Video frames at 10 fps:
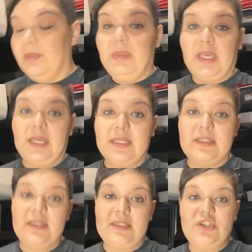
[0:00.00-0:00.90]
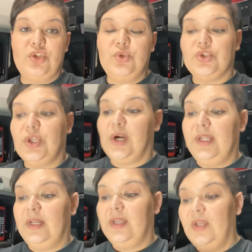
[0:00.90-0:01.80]
because this issue
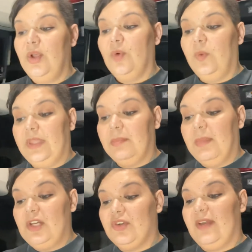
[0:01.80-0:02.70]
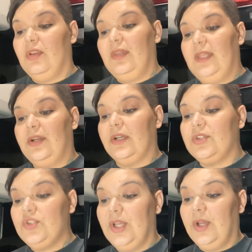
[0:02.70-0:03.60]
started with my driver leader.
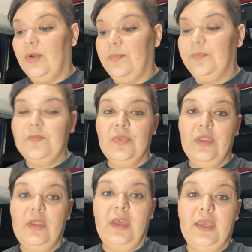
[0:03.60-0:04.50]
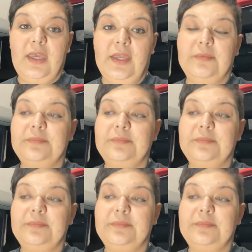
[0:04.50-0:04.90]
So, again,